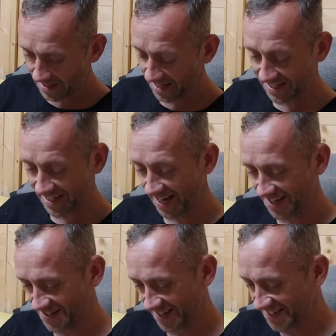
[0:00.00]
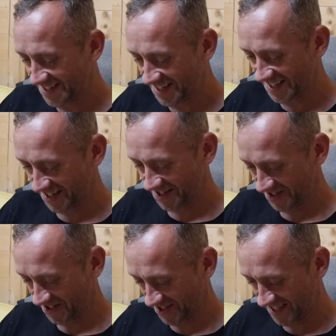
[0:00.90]
I can't, I need to get this
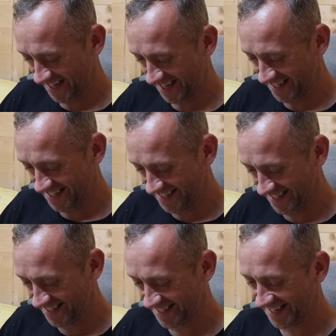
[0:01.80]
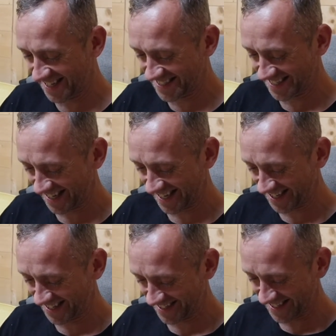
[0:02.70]
other shield. I need to get
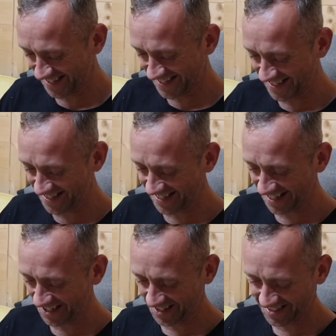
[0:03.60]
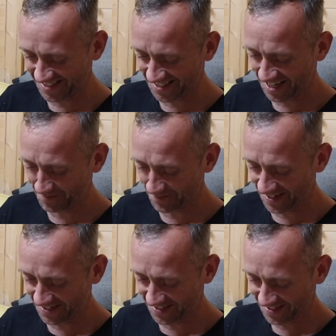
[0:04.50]
it. I need to get it. Stop
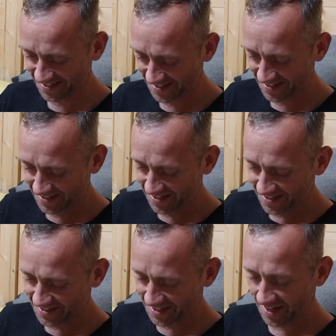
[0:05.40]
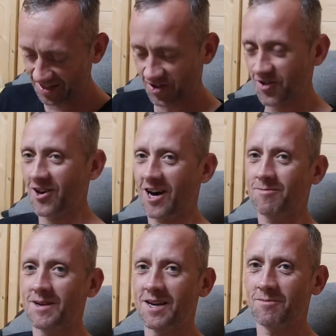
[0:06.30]
this. Stop. He's going to rock
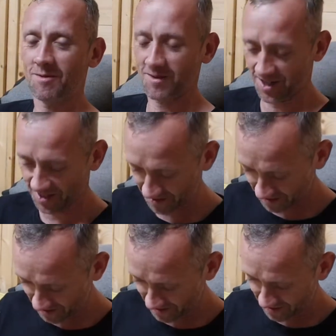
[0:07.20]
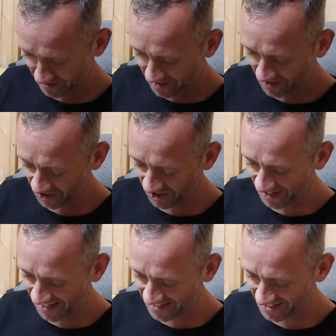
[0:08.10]
me and put me out. There it
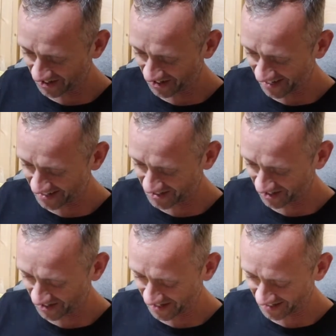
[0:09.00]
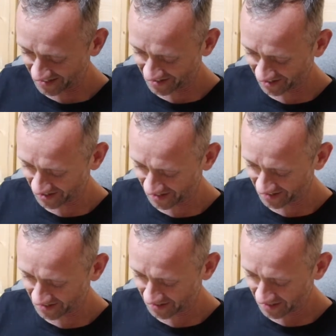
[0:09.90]
is, there it is, there it is, there it
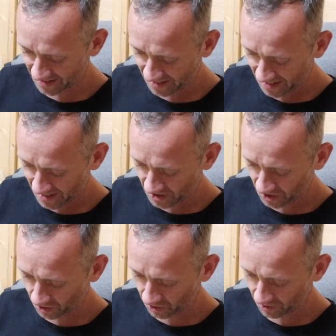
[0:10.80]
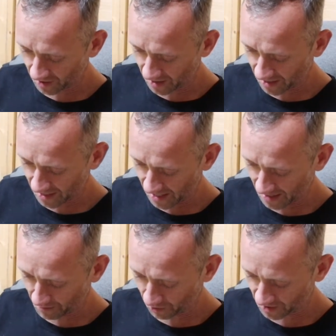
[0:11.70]
is. Do you know, a
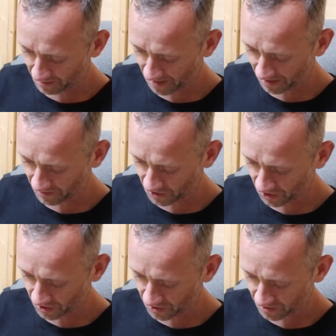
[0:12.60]
poison might even do.